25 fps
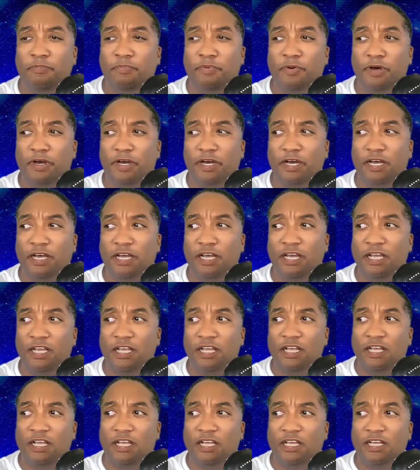but
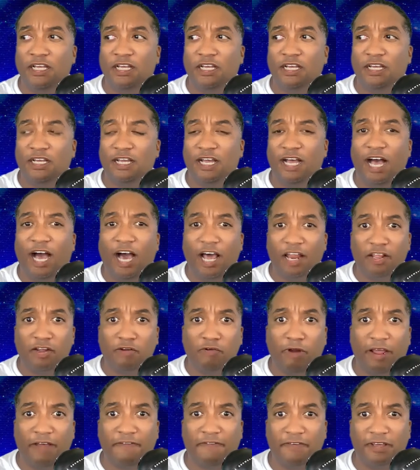
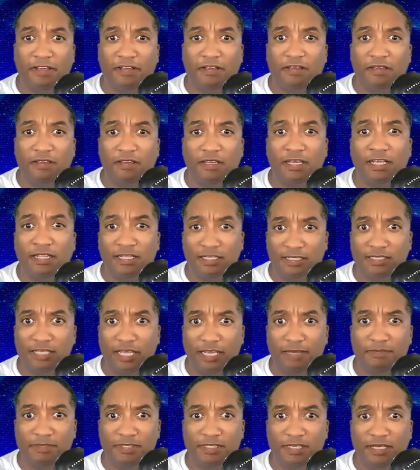holographic in the
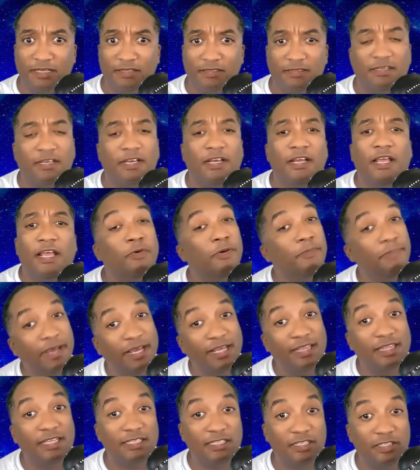same sense. What
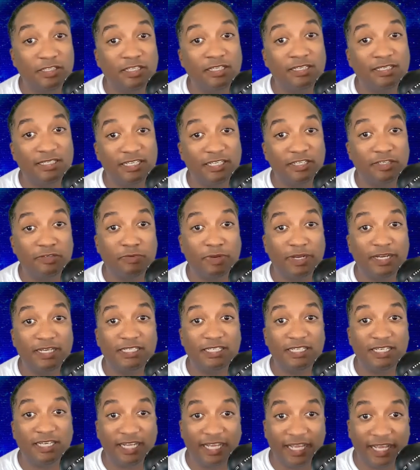made the
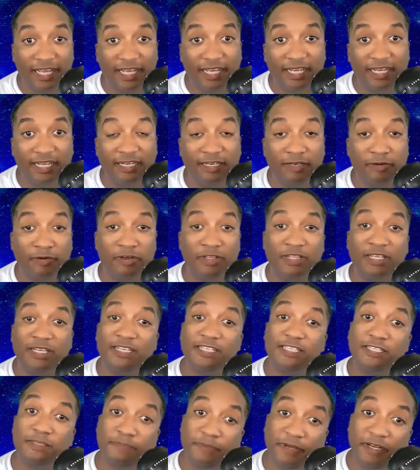situation end or the
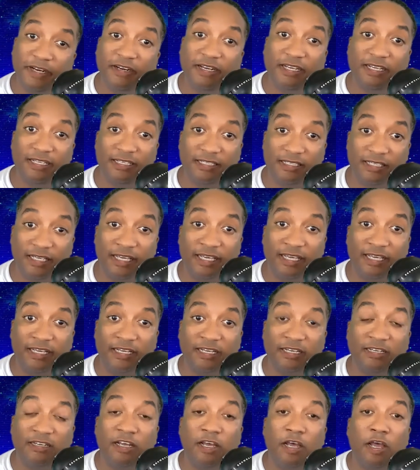experience
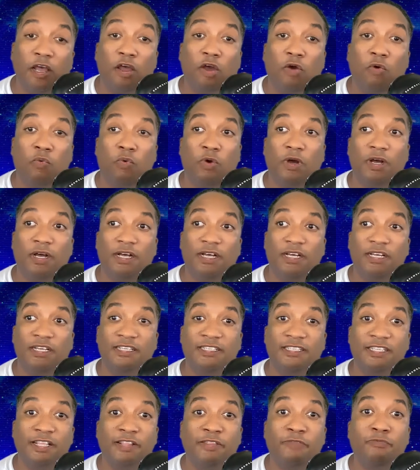end
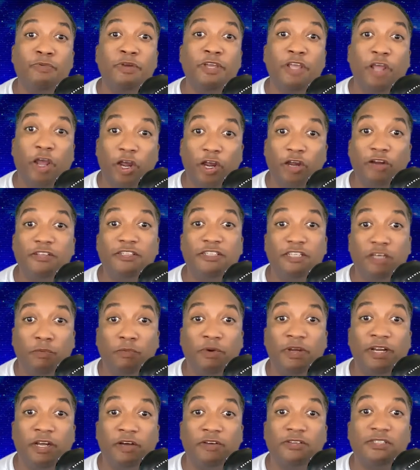was we heard
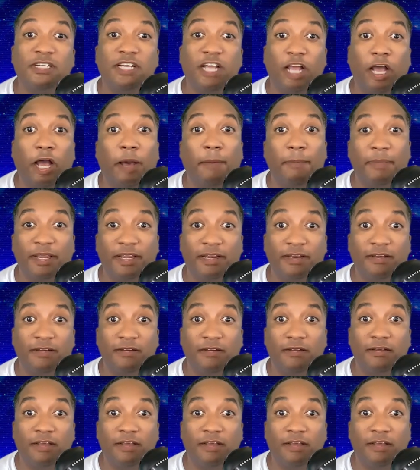someone else coming.